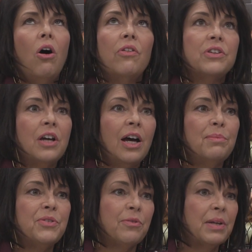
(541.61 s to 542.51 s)
all the
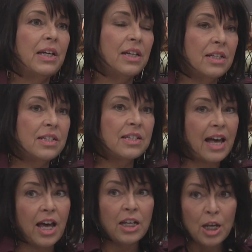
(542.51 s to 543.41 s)
times from kids
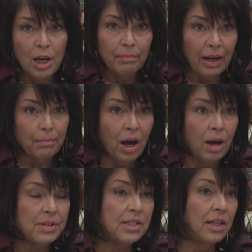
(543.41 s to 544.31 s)
that my
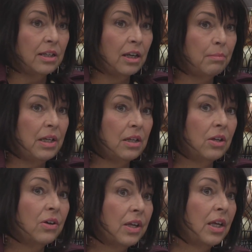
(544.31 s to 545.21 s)
mom is sending me to
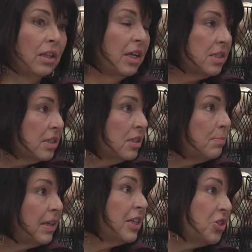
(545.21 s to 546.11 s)
cooking
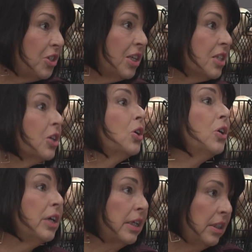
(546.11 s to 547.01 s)
lessons because she doesn't
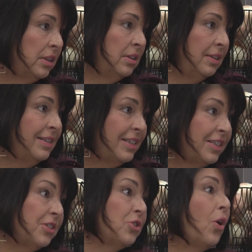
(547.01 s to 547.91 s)
cook.
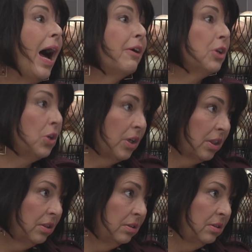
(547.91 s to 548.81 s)
She doesn't know how to cook.